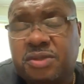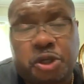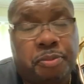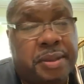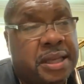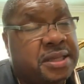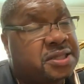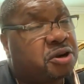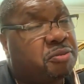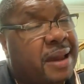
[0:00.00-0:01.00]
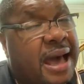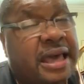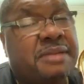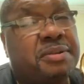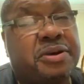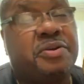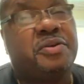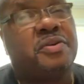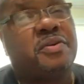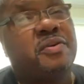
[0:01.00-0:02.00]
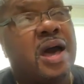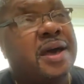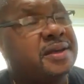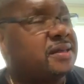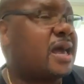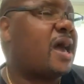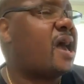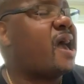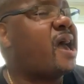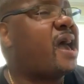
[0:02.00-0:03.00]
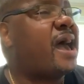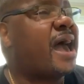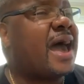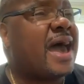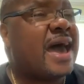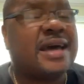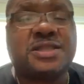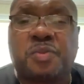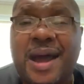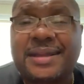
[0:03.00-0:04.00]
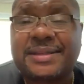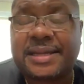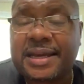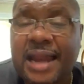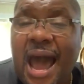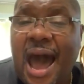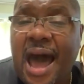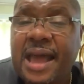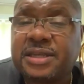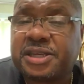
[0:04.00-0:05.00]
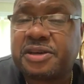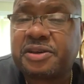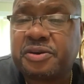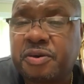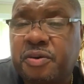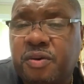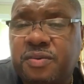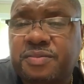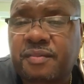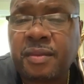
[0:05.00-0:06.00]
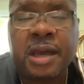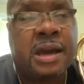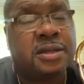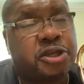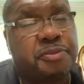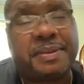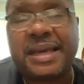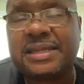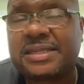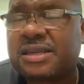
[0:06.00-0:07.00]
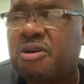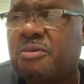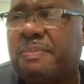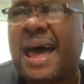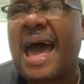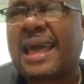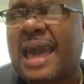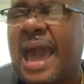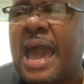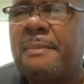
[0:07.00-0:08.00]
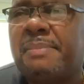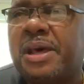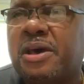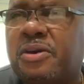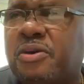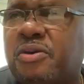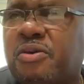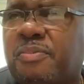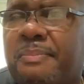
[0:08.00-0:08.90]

To be so black and blue. Yes, what did I do to be so black and blue?